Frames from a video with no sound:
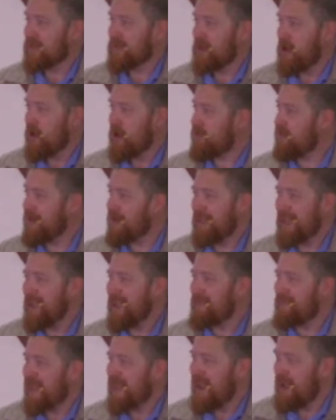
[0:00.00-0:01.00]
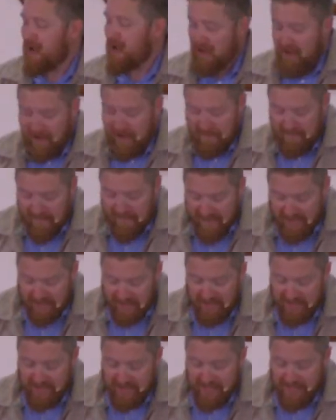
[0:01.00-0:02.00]
Over and again, they are
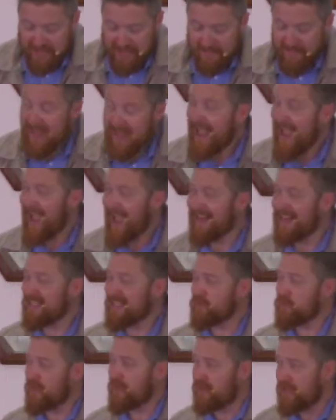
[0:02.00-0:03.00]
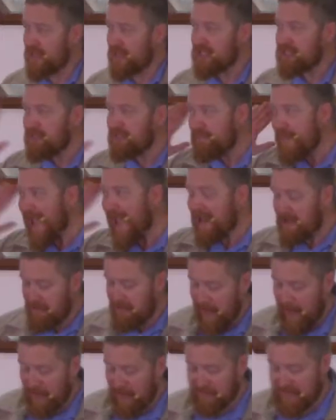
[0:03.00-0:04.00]
mentioned. And it is with this
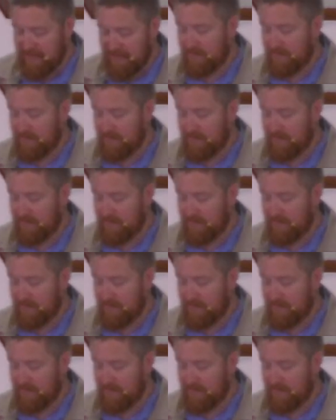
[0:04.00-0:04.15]
background in